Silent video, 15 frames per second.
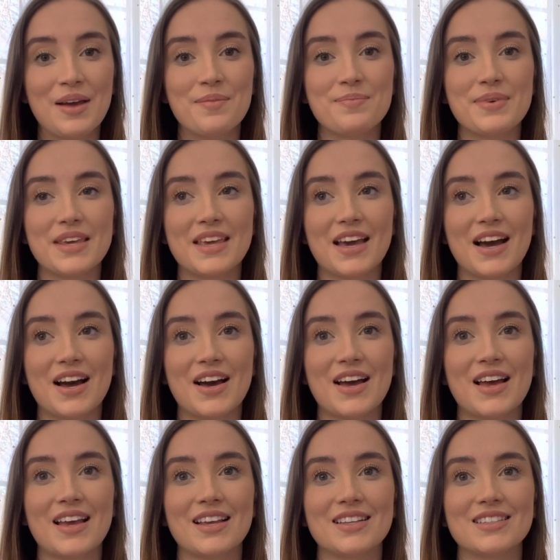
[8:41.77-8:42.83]

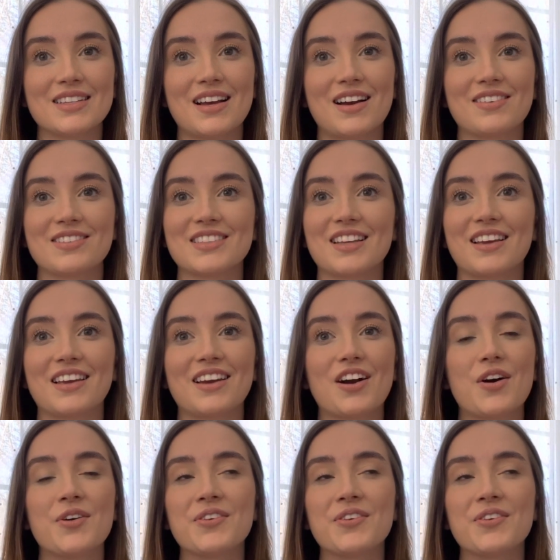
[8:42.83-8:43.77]
because I was like,